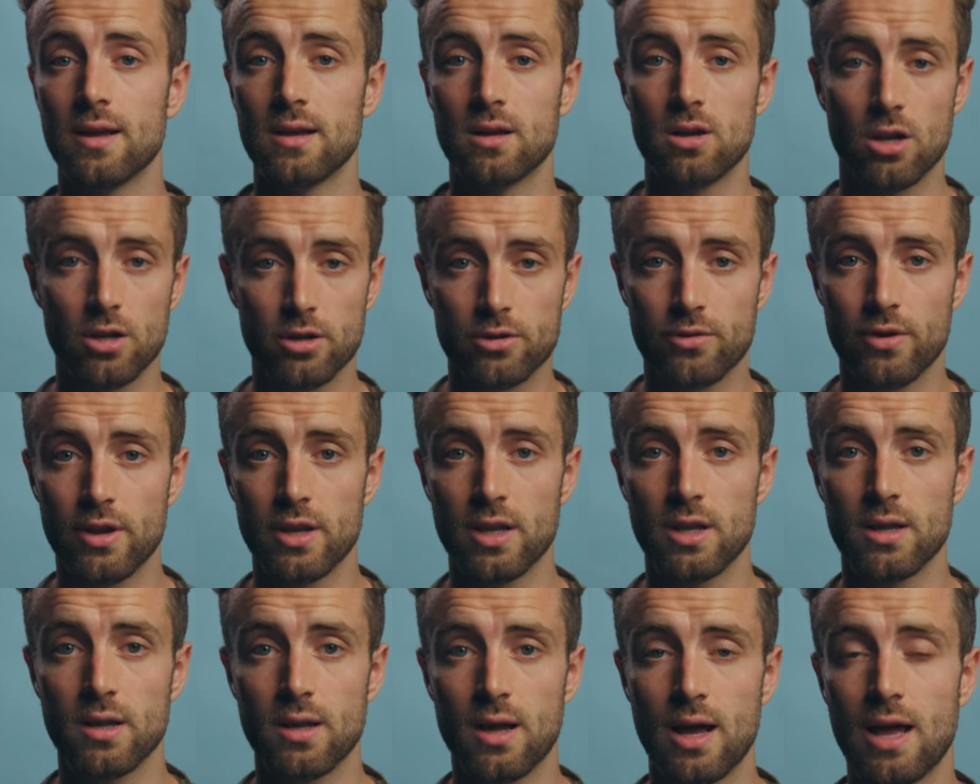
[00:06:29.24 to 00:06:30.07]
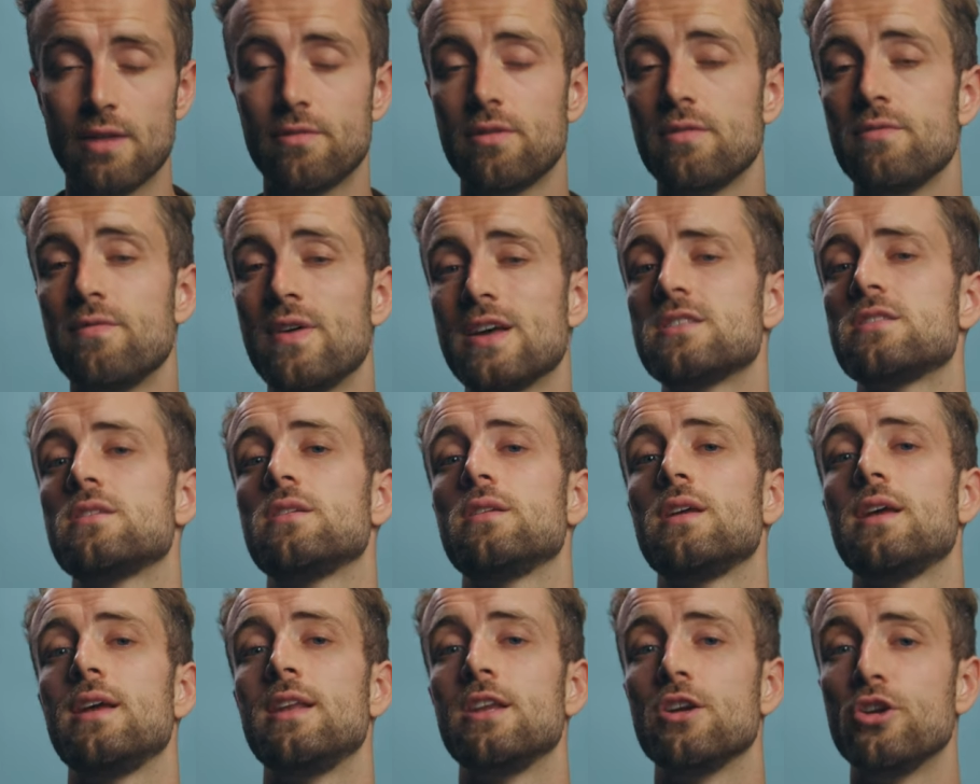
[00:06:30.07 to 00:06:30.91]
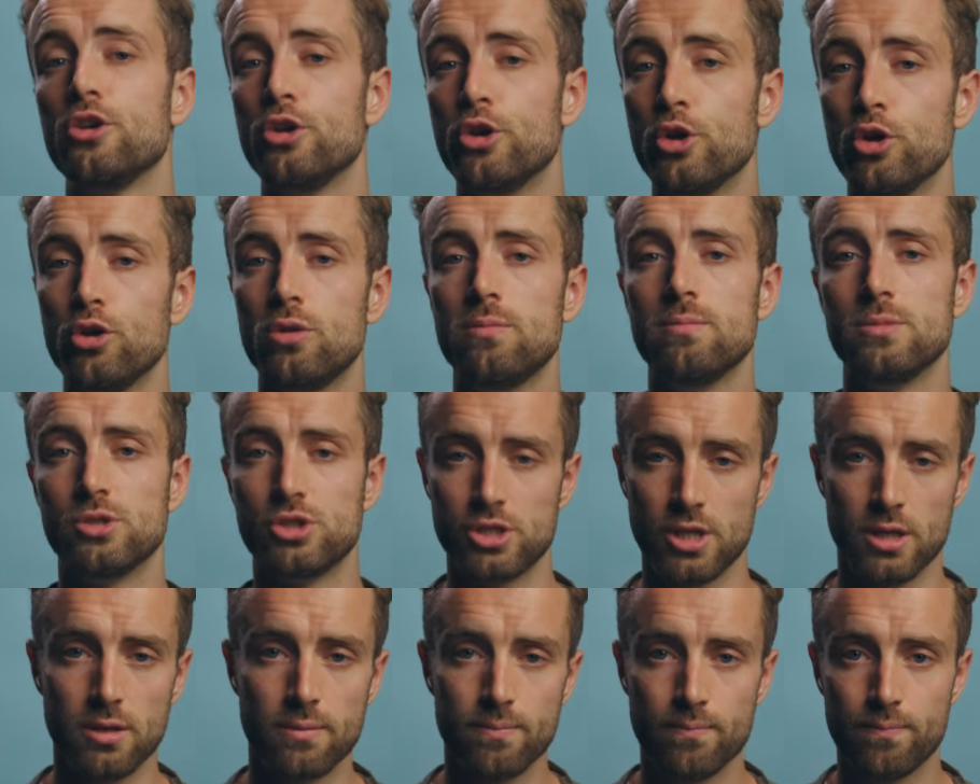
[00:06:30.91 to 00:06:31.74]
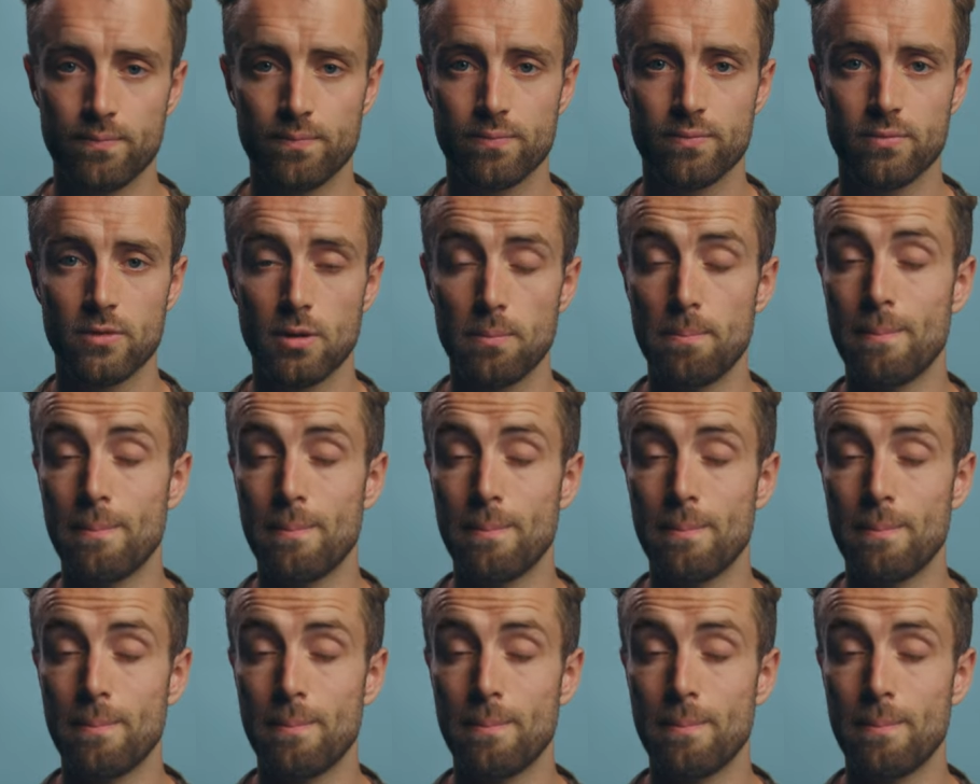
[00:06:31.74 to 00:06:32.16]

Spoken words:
and color grading, I've invested in a good machine. The